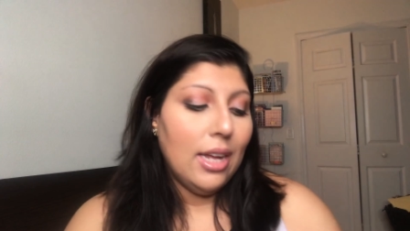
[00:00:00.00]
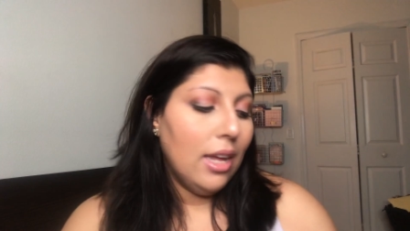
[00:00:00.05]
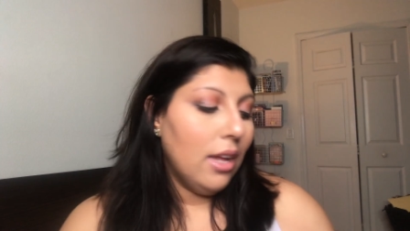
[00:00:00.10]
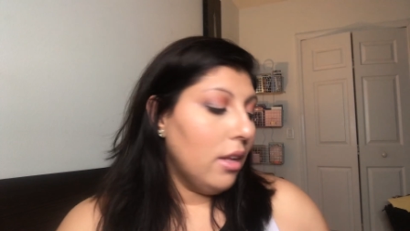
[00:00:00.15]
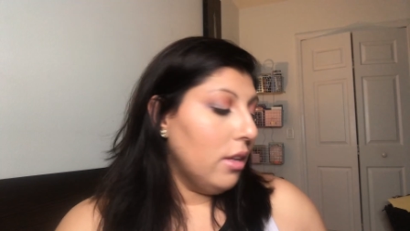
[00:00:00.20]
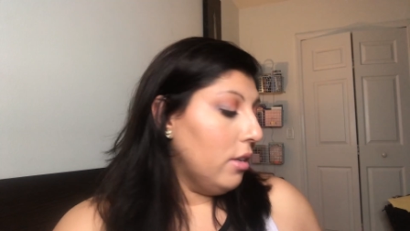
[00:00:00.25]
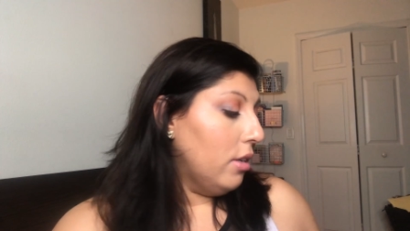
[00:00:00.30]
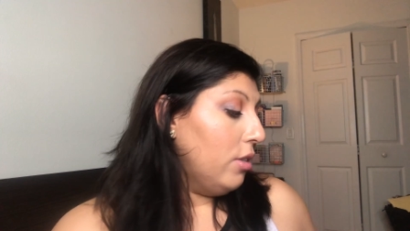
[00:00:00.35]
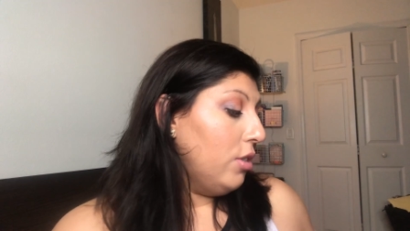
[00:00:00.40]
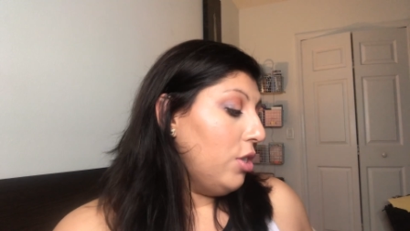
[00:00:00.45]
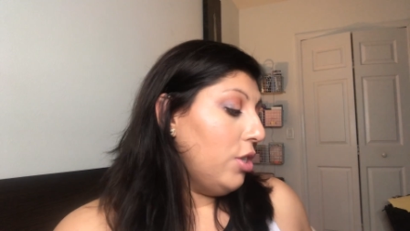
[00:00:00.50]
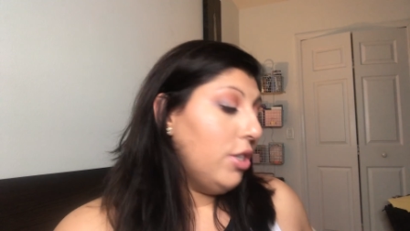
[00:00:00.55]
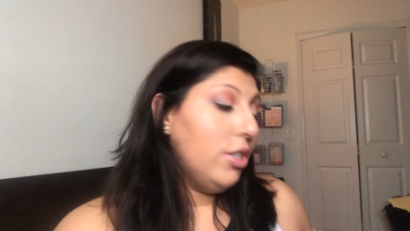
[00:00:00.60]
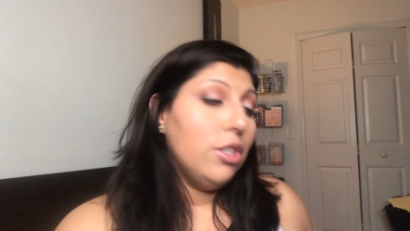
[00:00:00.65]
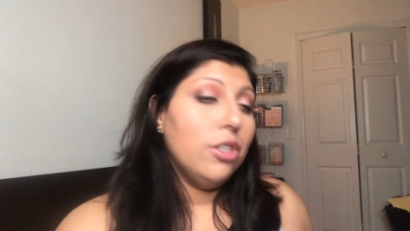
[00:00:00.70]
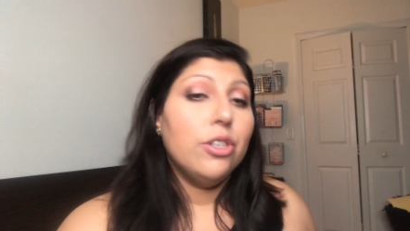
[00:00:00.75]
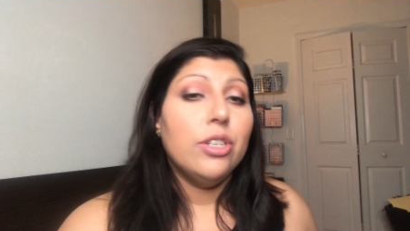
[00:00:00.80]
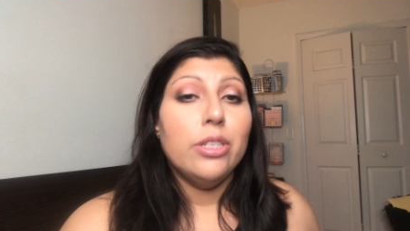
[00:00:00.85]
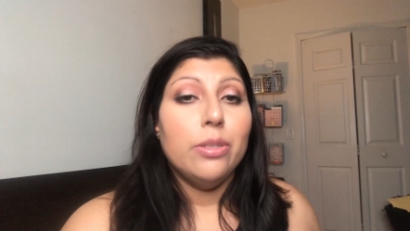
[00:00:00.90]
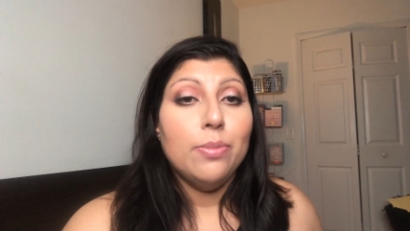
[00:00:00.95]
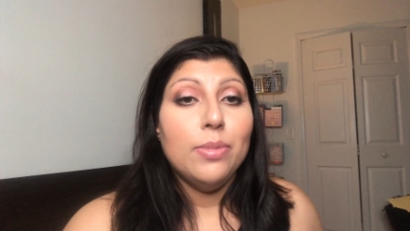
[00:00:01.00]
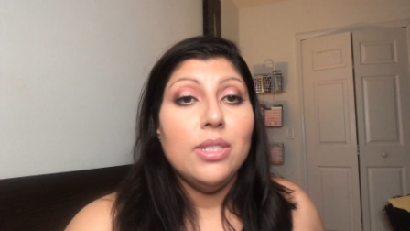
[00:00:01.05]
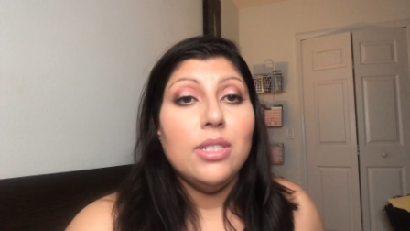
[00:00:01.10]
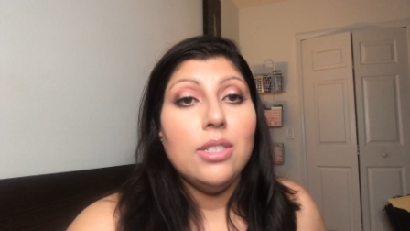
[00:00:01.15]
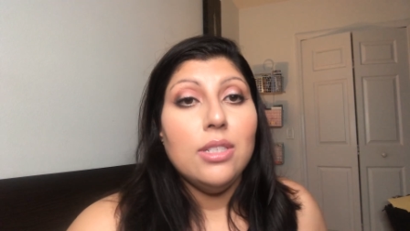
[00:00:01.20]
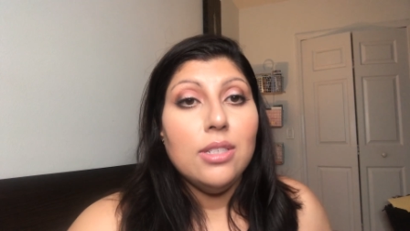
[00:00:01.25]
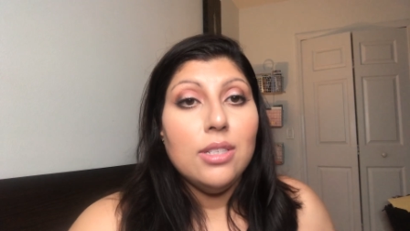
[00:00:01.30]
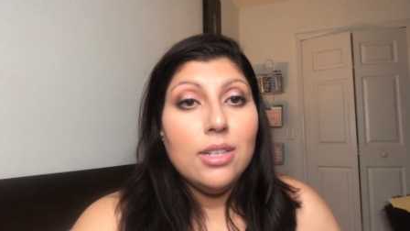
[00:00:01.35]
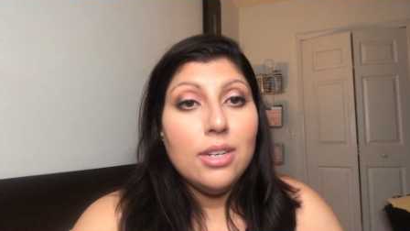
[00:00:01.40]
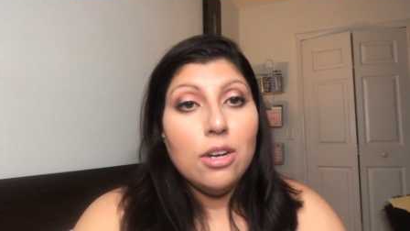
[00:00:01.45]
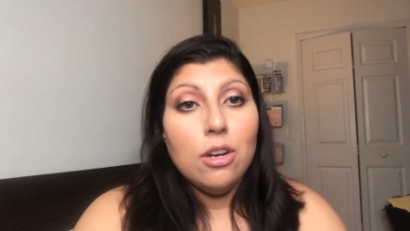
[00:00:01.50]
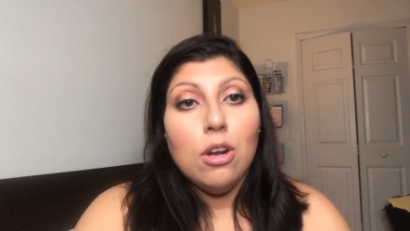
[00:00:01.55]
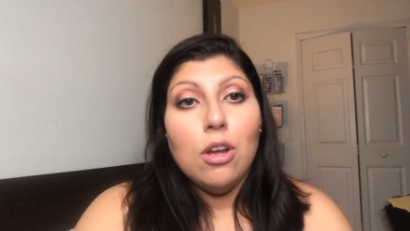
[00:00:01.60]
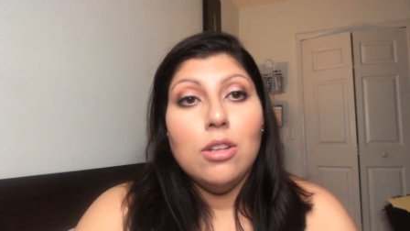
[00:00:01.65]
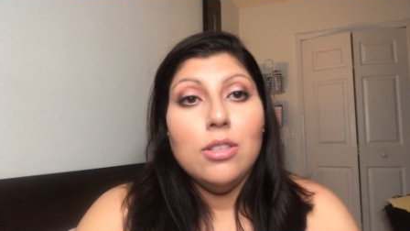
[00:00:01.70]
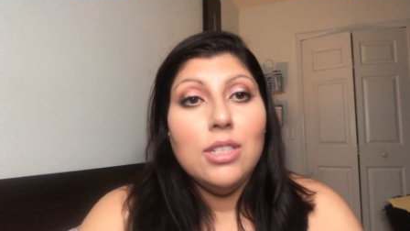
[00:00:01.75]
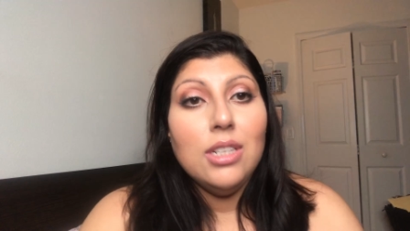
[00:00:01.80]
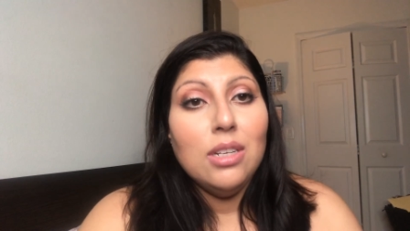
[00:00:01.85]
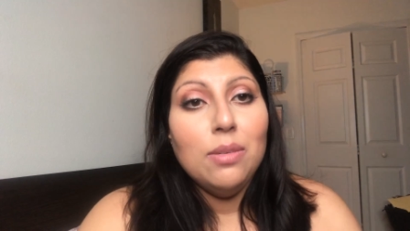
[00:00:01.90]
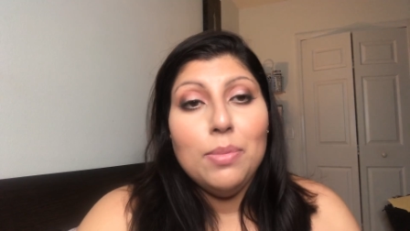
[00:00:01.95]
like during the Christmas season at
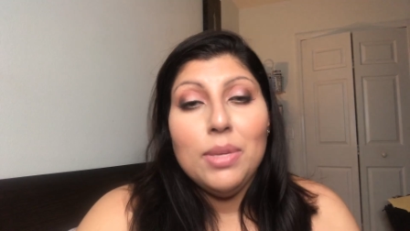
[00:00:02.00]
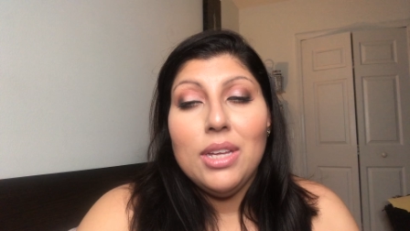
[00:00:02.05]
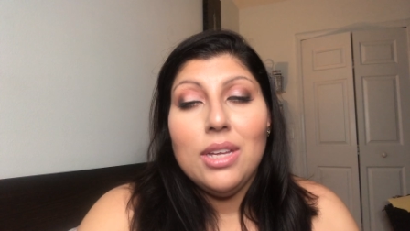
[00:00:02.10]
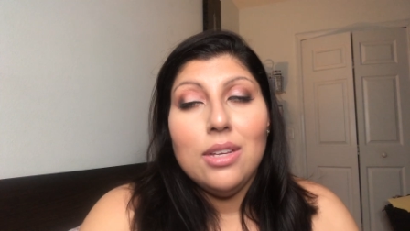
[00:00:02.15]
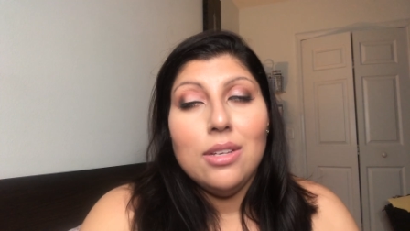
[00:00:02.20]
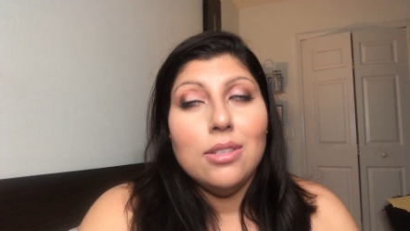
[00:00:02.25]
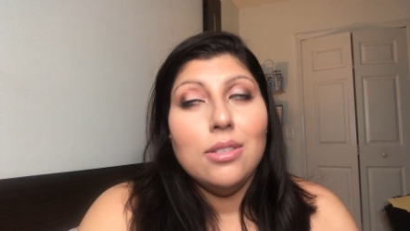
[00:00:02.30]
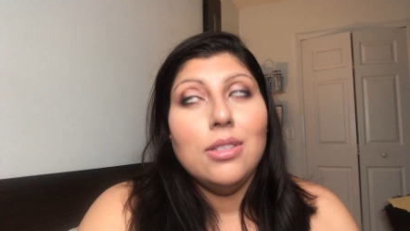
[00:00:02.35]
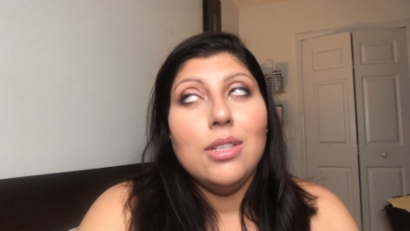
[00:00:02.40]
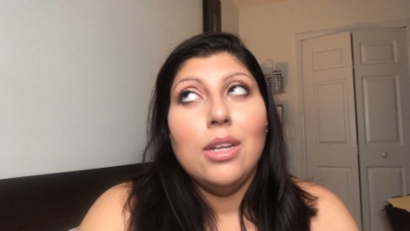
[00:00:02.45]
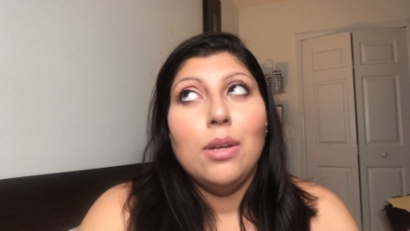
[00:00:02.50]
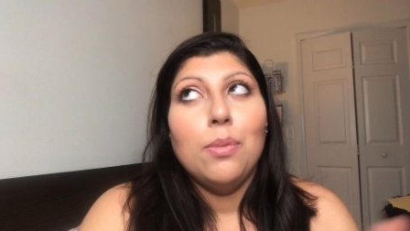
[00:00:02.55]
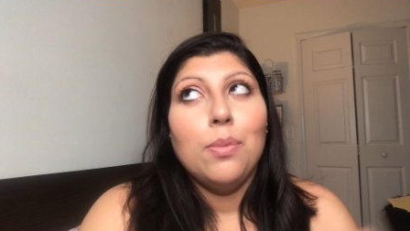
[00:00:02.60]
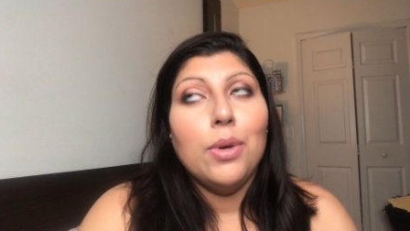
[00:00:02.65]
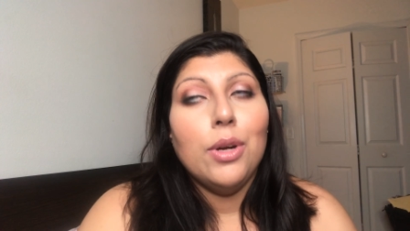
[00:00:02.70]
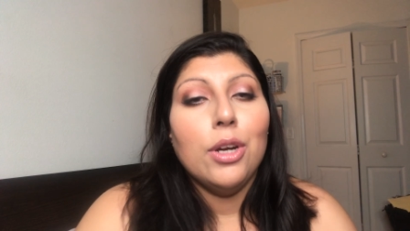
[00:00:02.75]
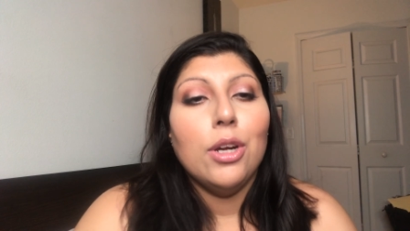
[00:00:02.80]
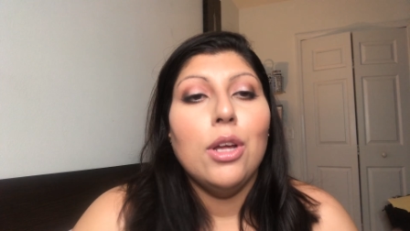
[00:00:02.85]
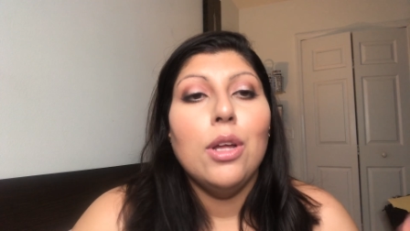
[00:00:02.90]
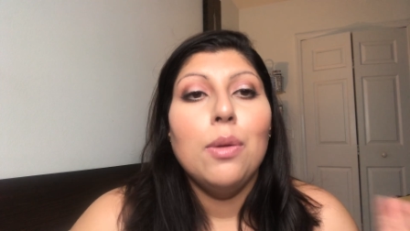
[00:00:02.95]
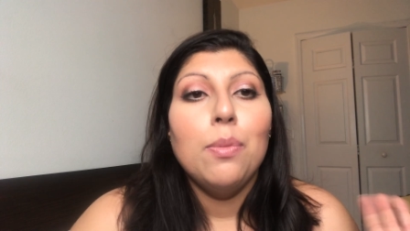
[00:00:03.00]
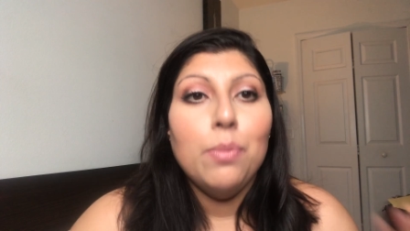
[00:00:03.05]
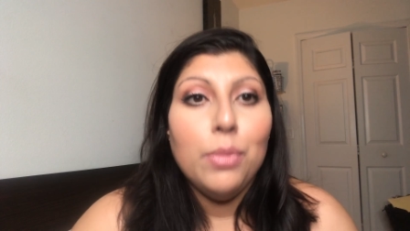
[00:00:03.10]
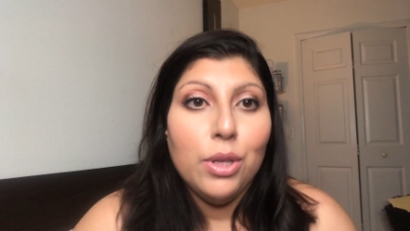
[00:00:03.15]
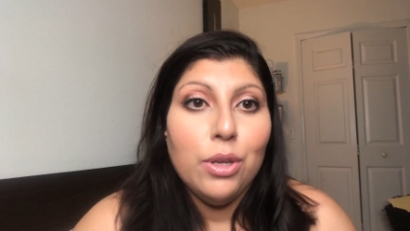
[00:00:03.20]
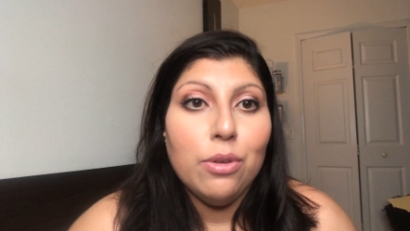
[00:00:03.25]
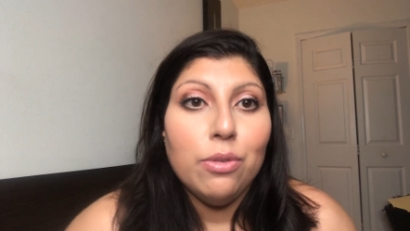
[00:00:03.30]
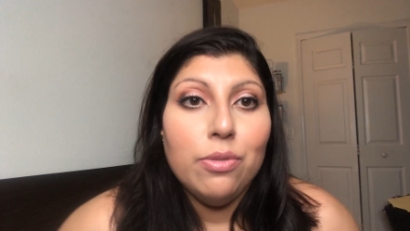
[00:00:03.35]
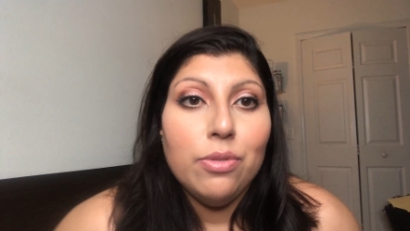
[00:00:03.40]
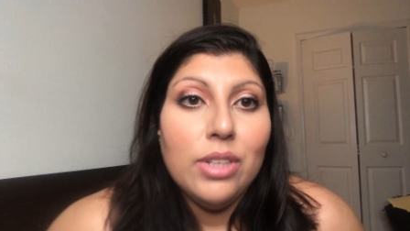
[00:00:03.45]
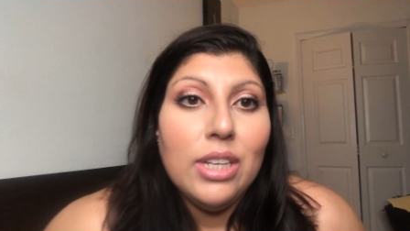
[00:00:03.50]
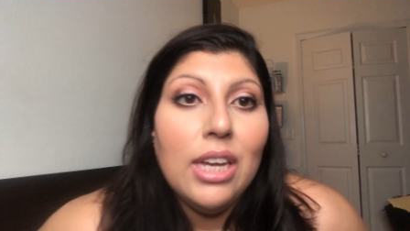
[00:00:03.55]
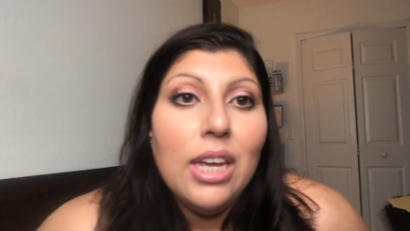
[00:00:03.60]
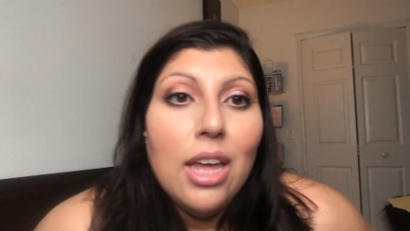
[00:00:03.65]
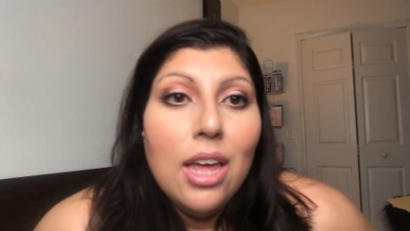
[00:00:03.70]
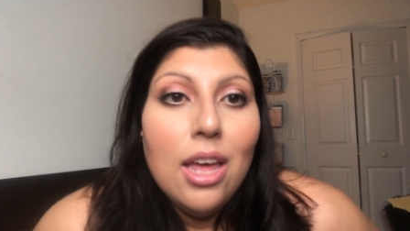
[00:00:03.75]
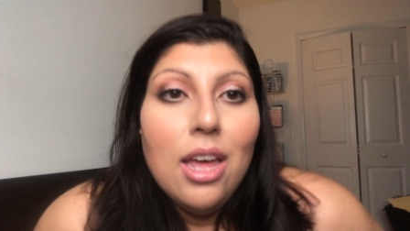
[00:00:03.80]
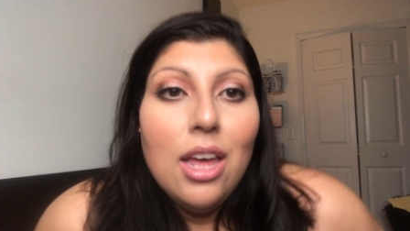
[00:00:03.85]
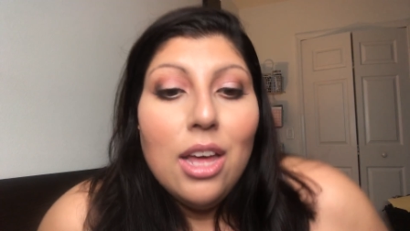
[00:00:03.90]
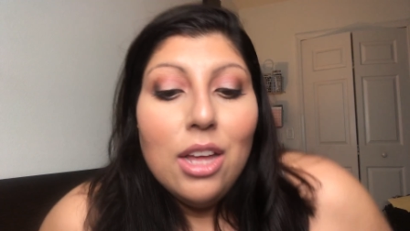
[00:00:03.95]
Ulta, because they work beautifully.